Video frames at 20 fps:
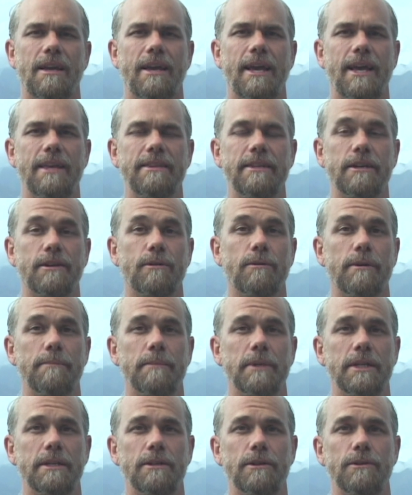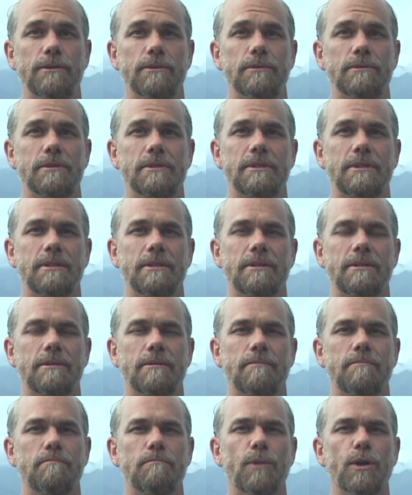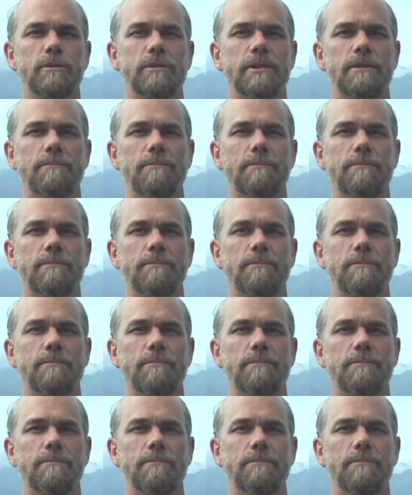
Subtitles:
and the equipment used. Most